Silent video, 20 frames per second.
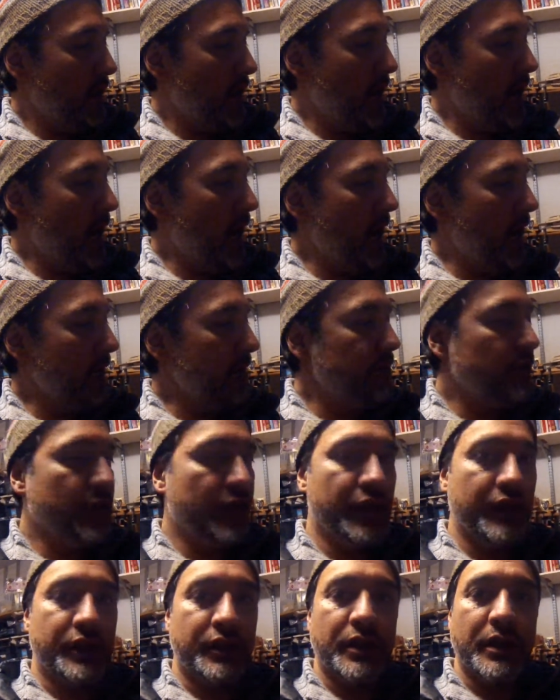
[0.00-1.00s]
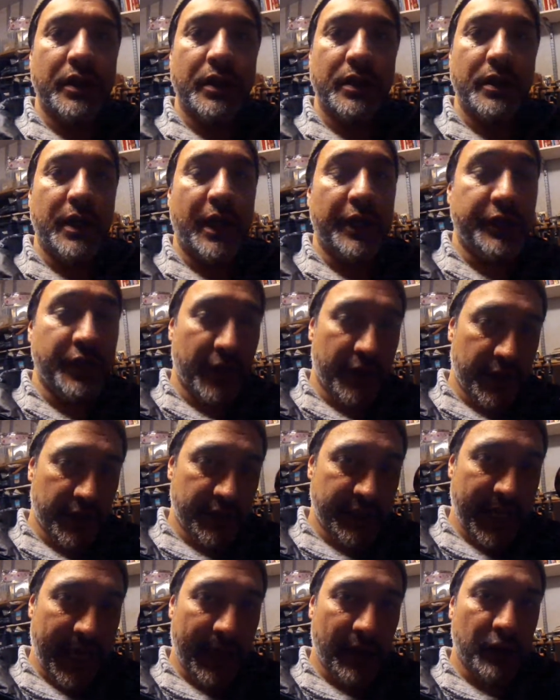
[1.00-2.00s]
I took the
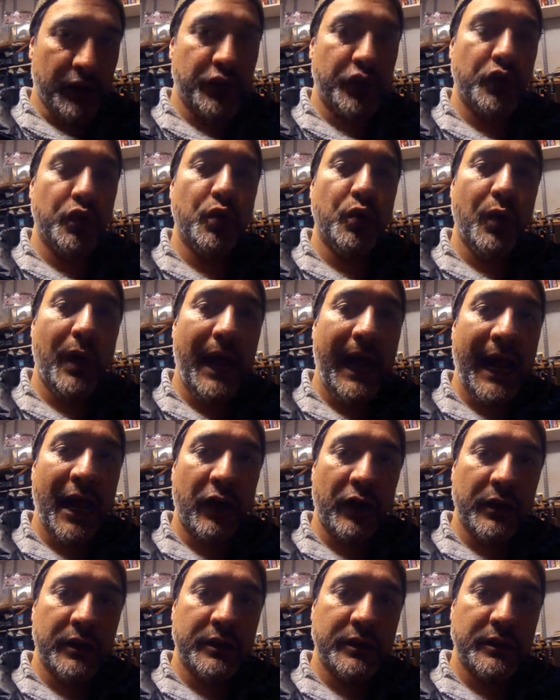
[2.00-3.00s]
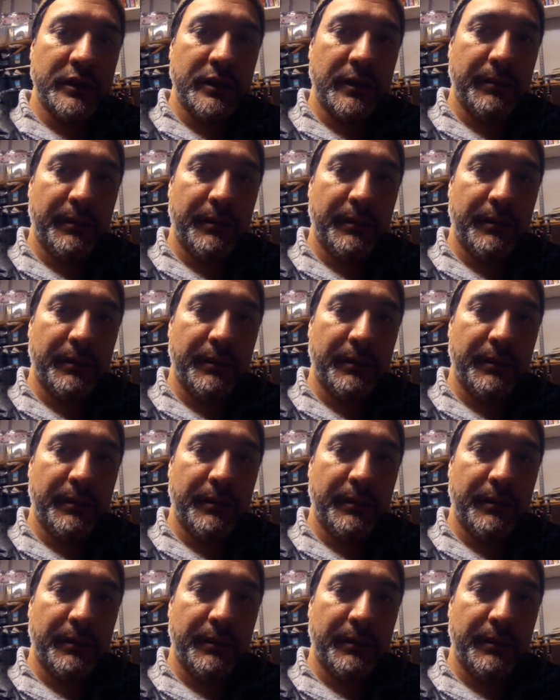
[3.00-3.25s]
saddle to Aaron's